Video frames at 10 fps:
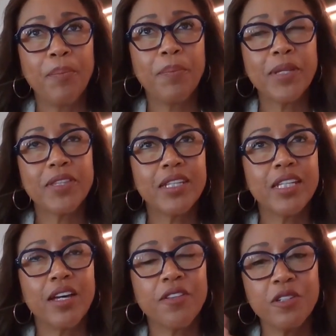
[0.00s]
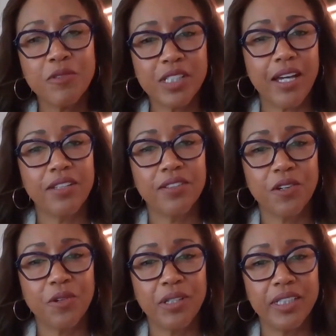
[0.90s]
but then the other side of the
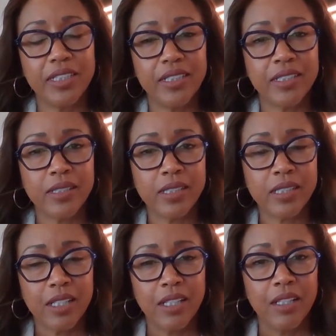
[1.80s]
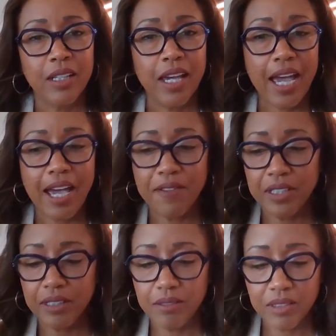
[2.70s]
coin is
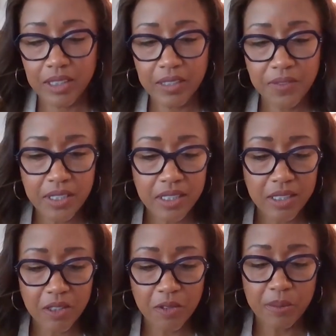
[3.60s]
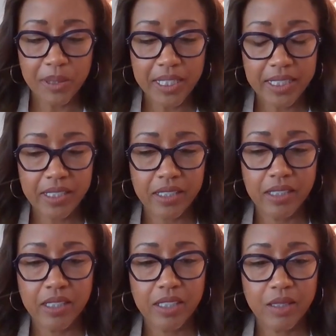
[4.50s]
having lived in these different
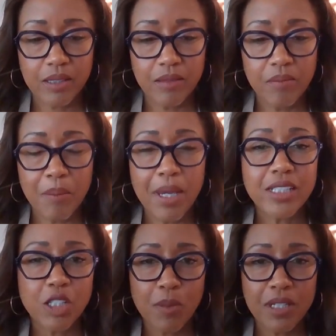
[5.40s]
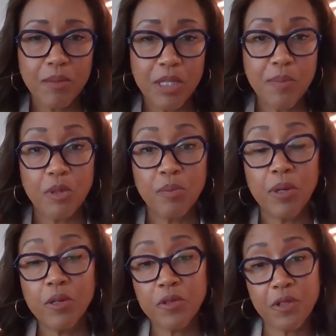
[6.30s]
places and met so many people,
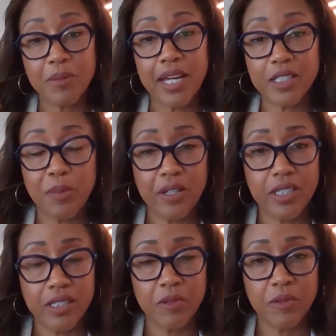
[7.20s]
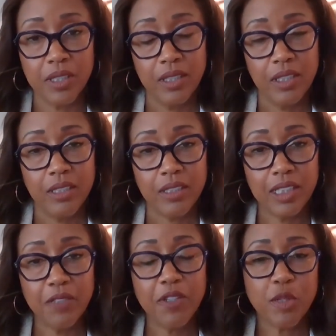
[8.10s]
both from that experience of
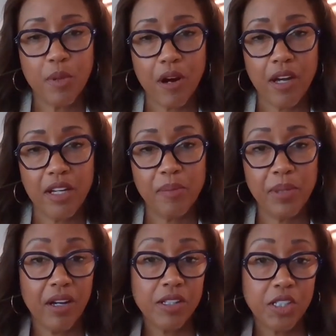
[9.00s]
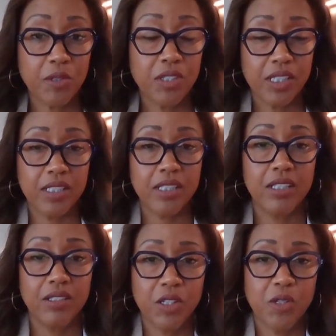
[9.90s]
living abroad, but also just
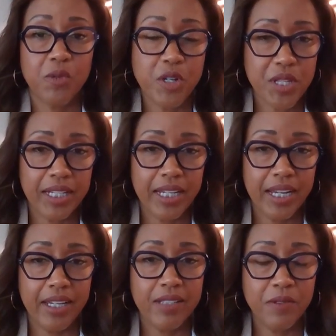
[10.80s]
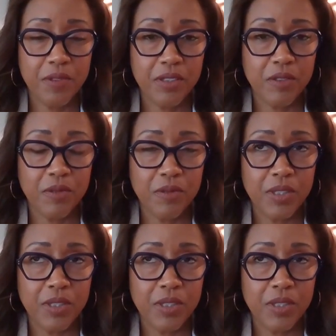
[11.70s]
in the career that I have of,